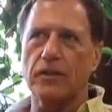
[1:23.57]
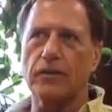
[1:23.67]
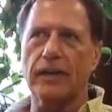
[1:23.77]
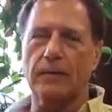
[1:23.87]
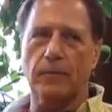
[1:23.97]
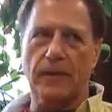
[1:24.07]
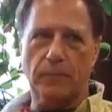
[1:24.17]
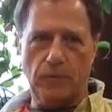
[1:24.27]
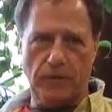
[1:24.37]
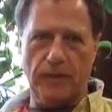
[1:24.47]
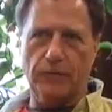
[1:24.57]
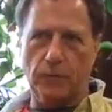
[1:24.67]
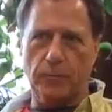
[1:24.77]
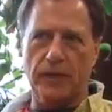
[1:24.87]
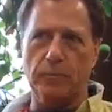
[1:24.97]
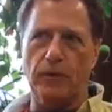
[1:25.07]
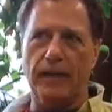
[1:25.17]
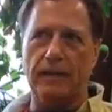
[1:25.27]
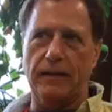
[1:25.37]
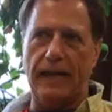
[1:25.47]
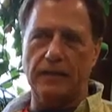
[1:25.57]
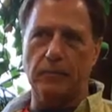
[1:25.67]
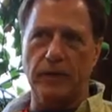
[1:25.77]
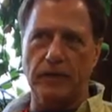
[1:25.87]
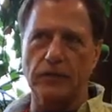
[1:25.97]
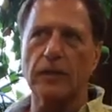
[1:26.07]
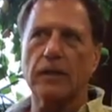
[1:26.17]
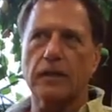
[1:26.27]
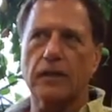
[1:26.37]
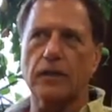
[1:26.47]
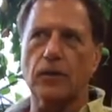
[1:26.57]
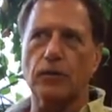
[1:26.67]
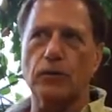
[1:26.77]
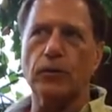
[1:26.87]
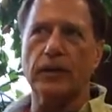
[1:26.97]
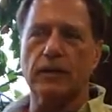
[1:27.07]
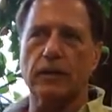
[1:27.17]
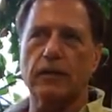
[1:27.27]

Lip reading: You can have empathy for people, and that means you can